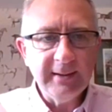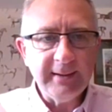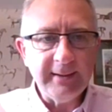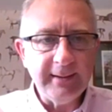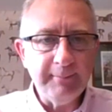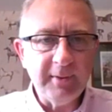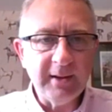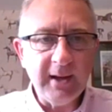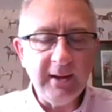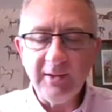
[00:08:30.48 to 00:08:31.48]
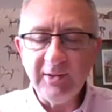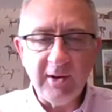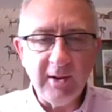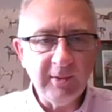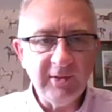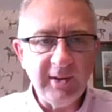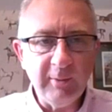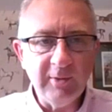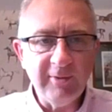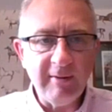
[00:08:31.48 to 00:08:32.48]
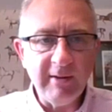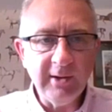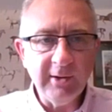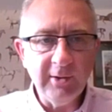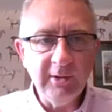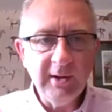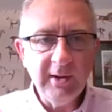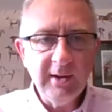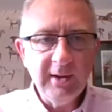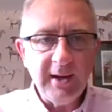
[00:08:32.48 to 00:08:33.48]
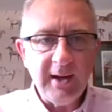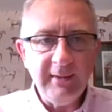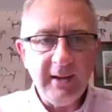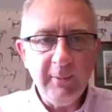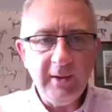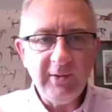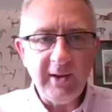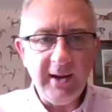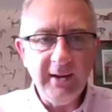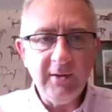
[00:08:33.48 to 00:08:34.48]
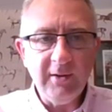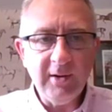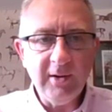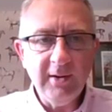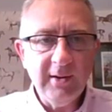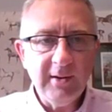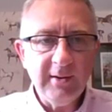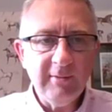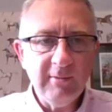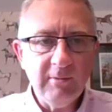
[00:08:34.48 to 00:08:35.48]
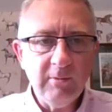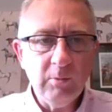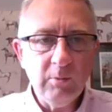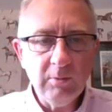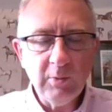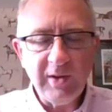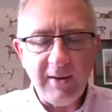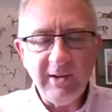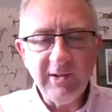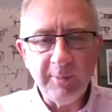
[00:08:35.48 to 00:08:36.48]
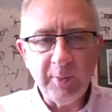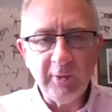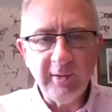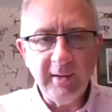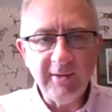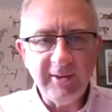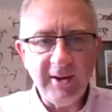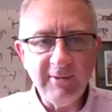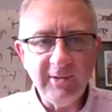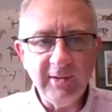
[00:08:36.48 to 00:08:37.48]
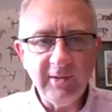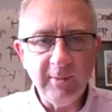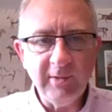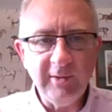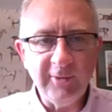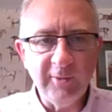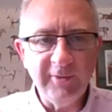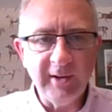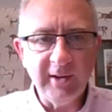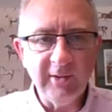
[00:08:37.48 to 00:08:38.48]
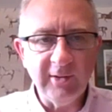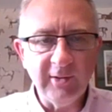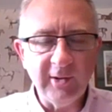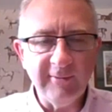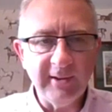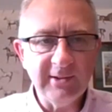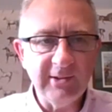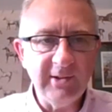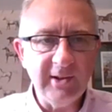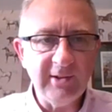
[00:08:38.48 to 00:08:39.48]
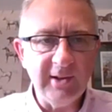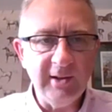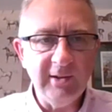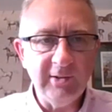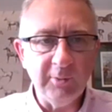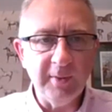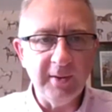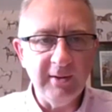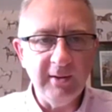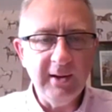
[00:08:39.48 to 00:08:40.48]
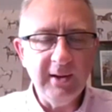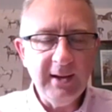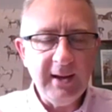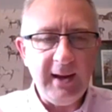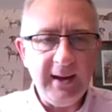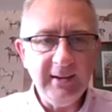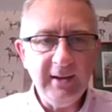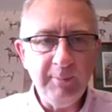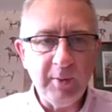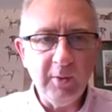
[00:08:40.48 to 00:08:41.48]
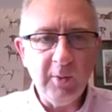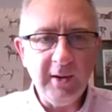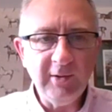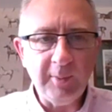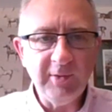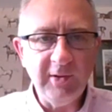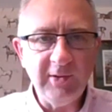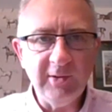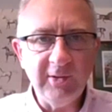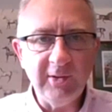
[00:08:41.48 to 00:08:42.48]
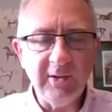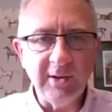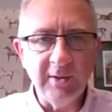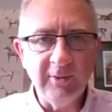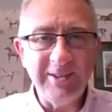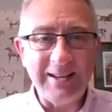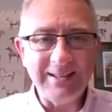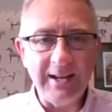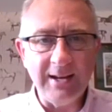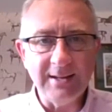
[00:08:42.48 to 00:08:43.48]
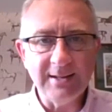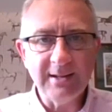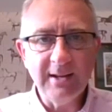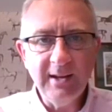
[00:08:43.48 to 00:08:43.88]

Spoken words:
But again, the time, as I said, was very good. And then he went to Haydock, was heavily supported into favouritism, as his form figures and time figures suggested he should be. And he blew away his opposition to the tune of 6 lengths,